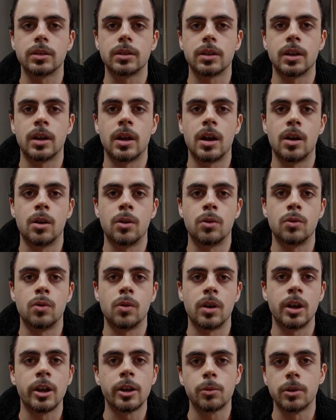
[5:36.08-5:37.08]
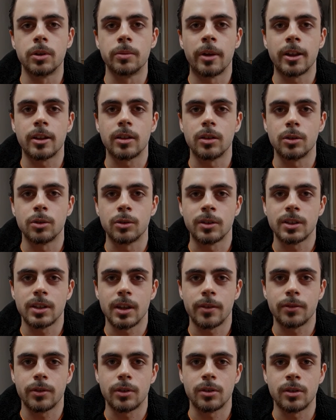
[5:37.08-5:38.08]
how liquid metal looks
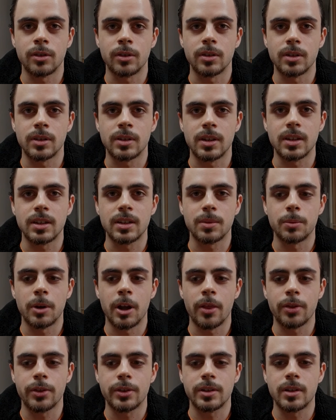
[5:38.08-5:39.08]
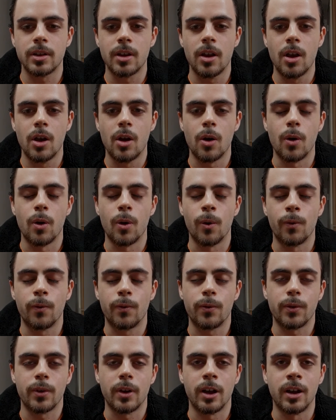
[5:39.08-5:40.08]
after 6 months of
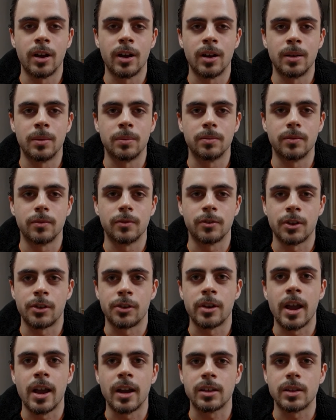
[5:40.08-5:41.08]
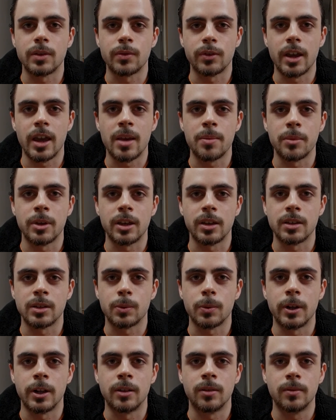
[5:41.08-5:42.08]
very active gaming as
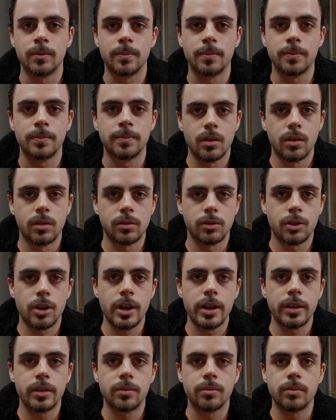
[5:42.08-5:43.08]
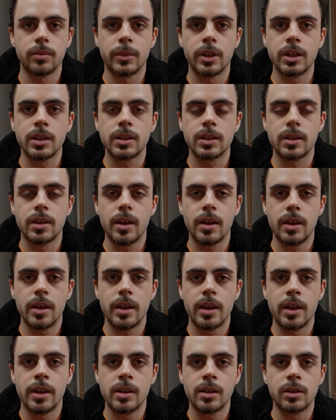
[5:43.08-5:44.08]
well. Alright, that's the
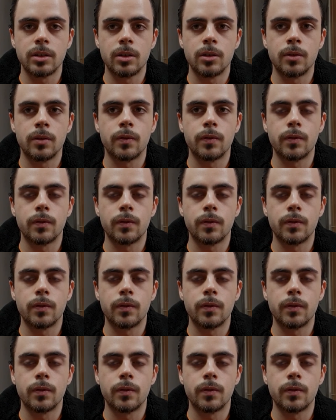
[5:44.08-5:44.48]
end of